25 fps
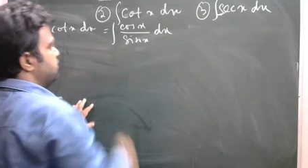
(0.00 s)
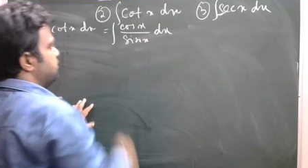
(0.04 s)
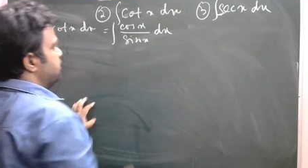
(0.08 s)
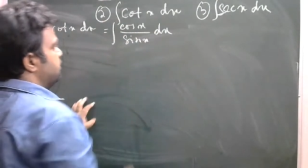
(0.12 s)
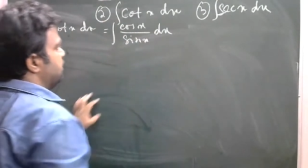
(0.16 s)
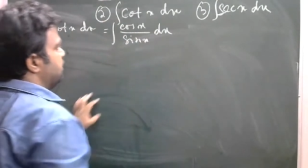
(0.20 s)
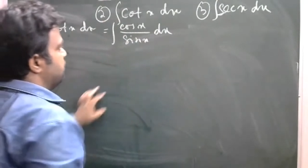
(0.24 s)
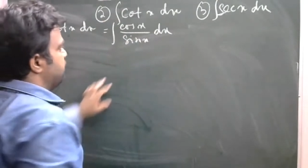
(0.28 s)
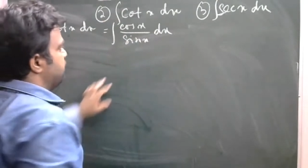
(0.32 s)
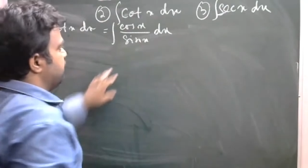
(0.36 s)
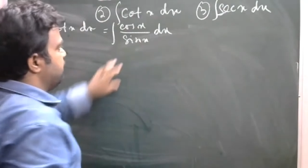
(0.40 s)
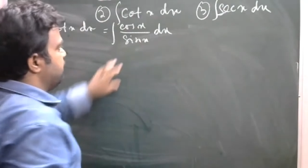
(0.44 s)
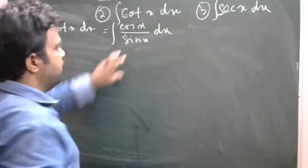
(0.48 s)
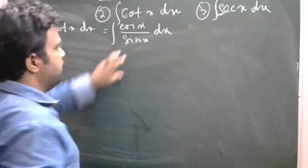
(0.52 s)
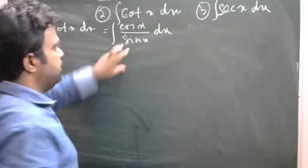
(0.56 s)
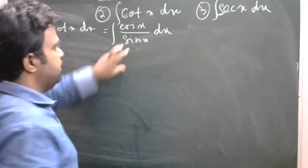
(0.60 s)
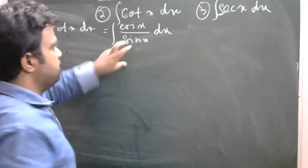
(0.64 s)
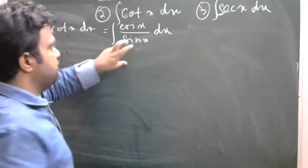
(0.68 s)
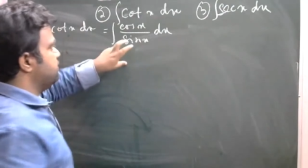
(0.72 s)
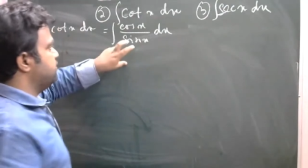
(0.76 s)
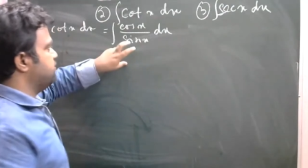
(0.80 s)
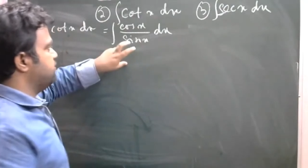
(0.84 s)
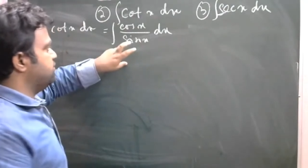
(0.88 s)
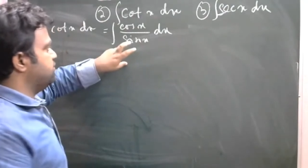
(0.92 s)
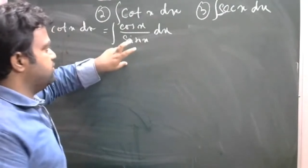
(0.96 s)
Now
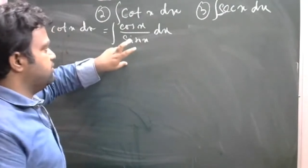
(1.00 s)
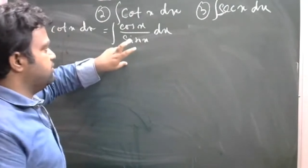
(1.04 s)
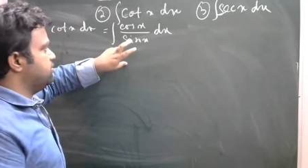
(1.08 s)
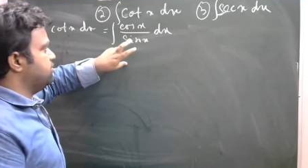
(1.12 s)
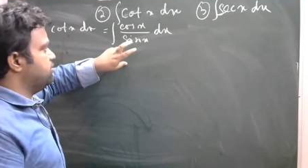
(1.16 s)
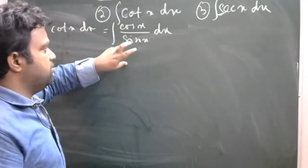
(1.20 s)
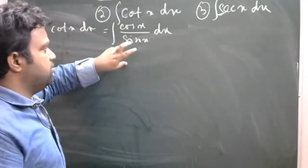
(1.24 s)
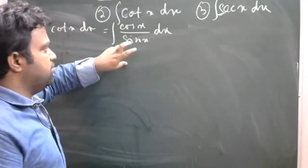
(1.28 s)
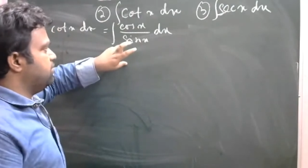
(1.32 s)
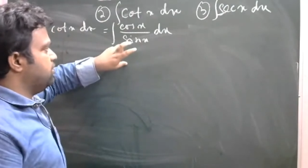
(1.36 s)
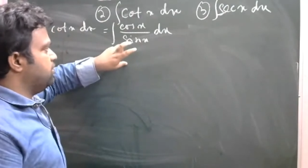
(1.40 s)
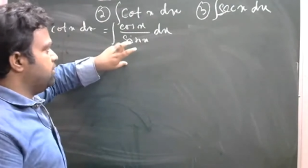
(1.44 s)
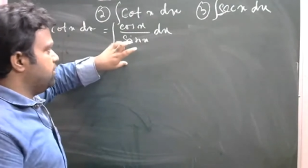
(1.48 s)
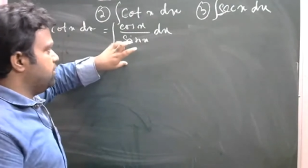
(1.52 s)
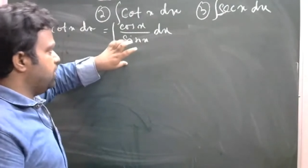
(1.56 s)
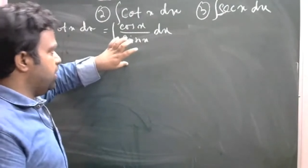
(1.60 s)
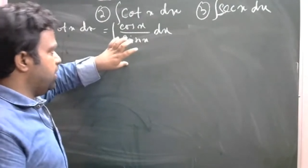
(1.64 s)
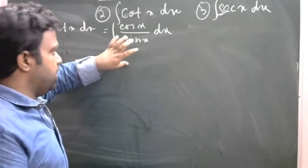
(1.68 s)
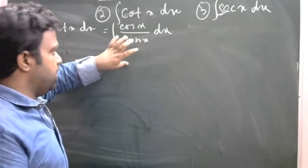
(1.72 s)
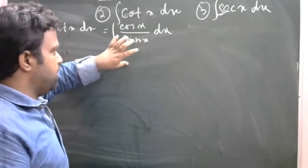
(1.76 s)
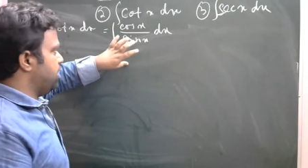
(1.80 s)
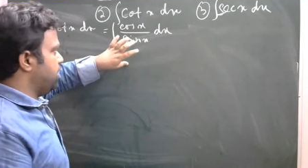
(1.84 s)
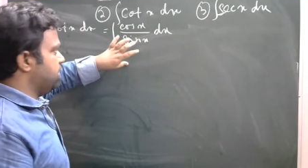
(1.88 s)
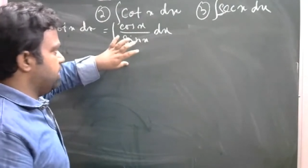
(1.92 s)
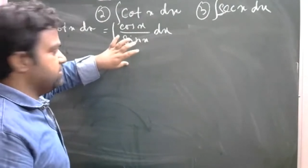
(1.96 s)
again,
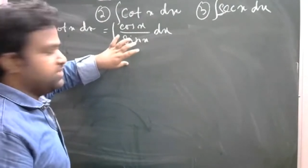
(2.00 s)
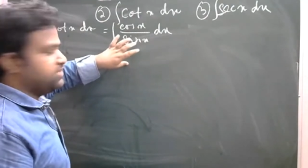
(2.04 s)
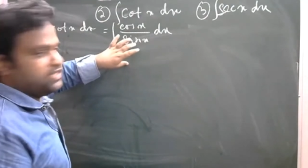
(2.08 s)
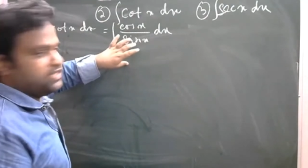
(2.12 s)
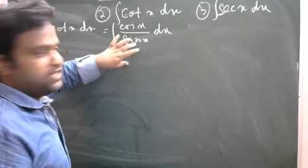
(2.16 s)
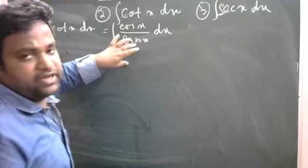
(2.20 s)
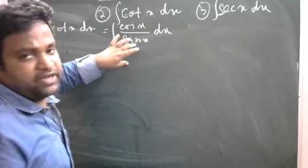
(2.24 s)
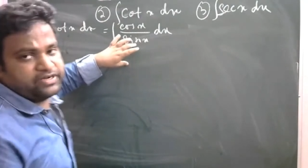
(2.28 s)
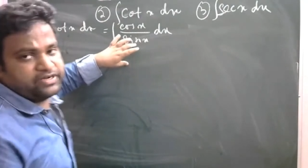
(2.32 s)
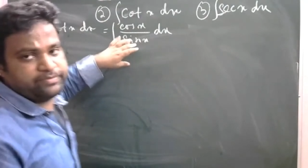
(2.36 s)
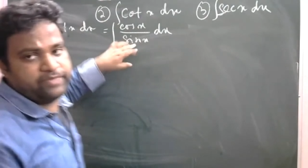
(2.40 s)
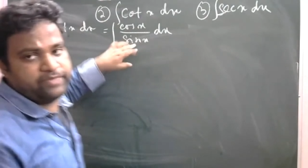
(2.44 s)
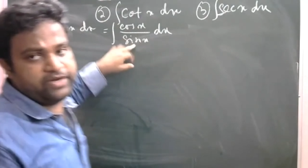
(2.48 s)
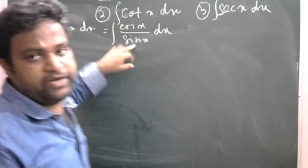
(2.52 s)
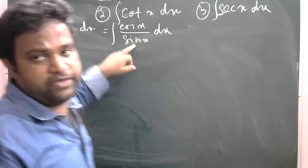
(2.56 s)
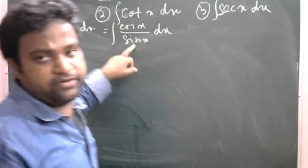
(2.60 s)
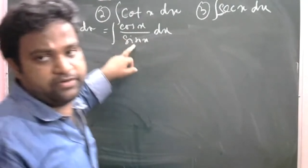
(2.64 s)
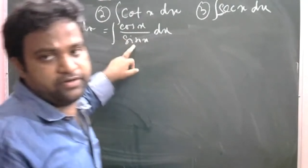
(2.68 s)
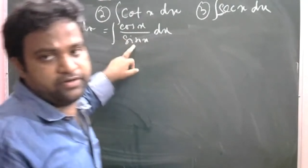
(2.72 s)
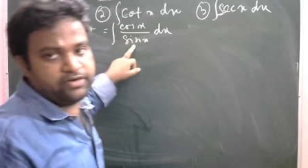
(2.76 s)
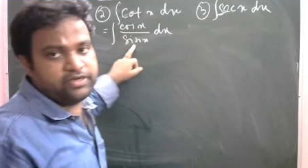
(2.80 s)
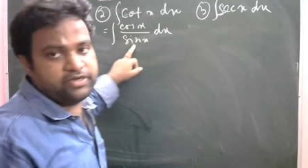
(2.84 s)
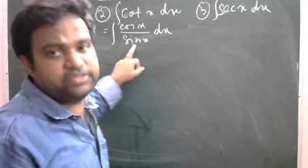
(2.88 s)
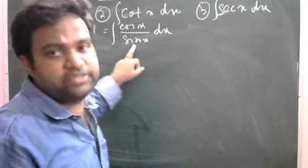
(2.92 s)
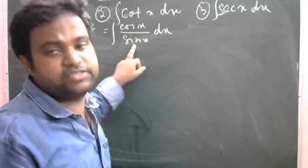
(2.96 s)
I think
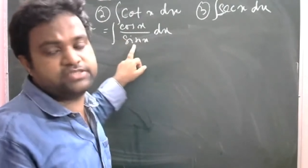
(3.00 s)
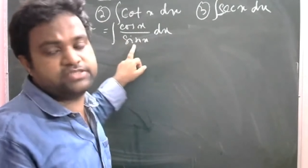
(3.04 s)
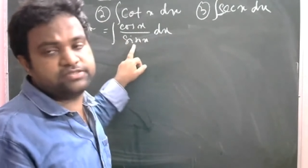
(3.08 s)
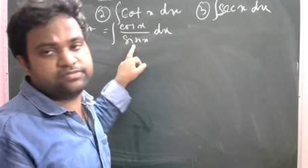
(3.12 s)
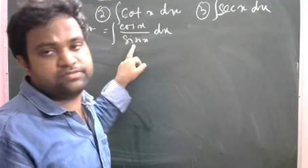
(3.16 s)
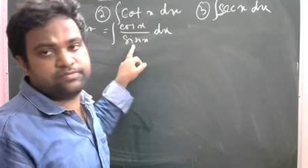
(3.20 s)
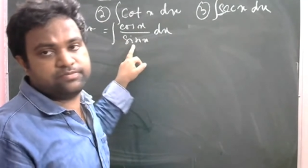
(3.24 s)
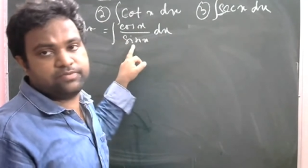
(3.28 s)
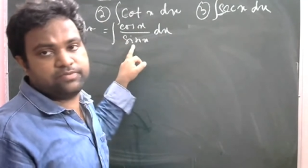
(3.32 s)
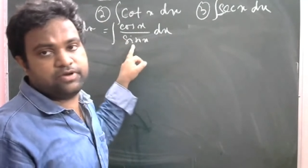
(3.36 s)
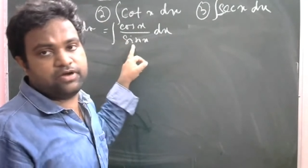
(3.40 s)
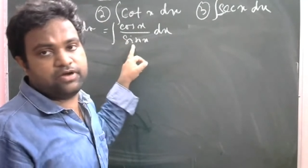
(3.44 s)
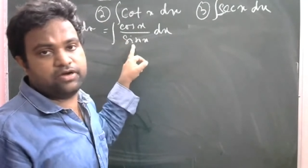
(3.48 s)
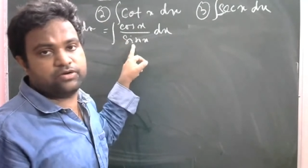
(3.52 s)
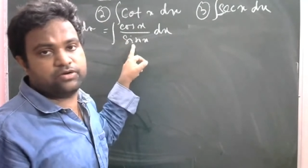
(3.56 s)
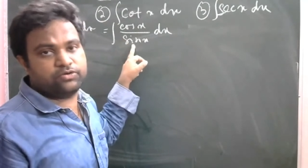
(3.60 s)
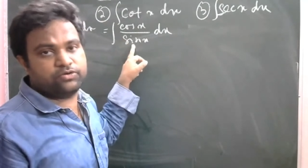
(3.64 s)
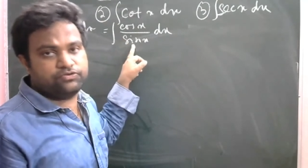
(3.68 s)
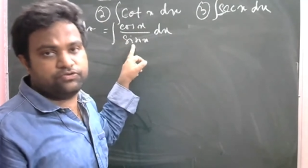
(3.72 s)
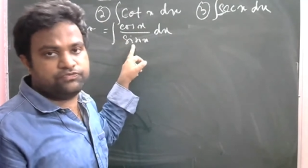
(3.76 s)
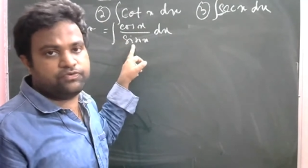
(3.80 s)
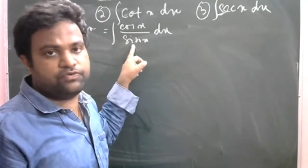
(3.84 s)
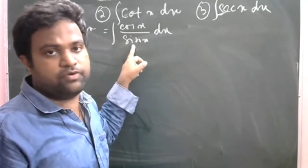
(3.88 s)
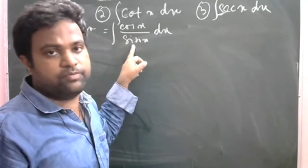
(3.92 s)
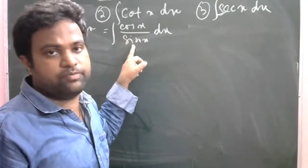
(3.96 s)
it's
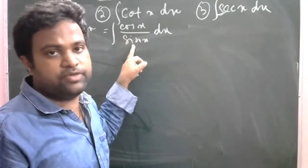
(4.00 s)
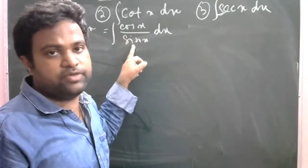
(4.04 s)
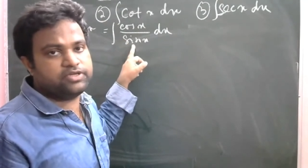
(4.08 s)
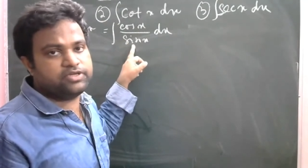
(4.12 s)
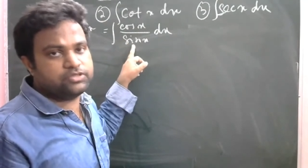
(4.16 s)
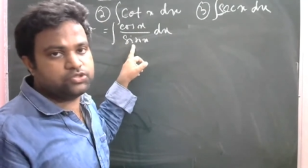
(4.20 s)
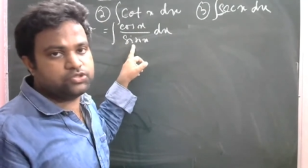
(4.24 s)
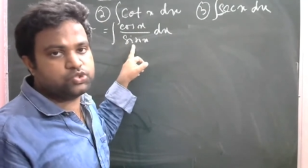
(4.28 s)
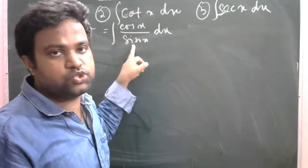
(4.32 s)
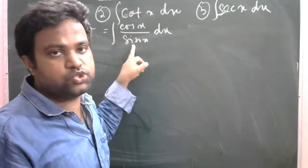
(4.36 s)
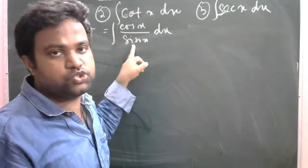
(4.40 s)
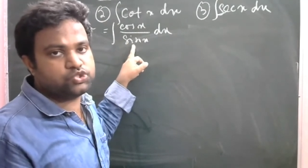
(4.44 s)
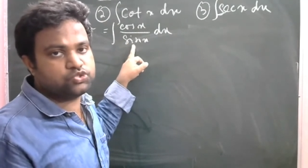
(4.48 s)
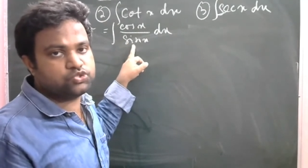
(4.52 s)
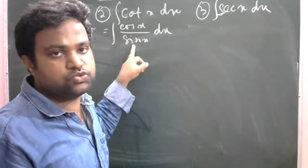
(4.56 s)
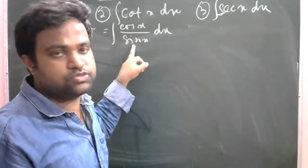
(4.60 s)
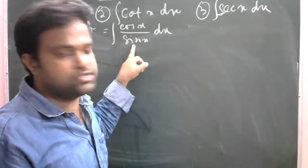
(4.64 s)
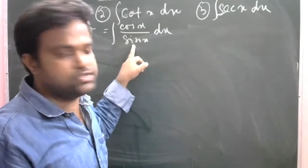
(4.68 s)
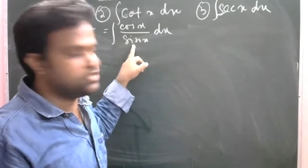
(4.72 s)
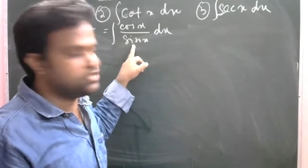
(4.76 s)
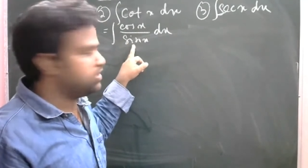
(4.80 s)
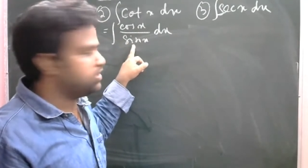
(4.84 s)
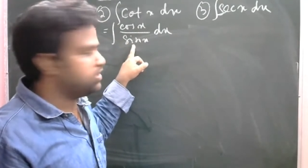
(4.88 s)
good for me to choose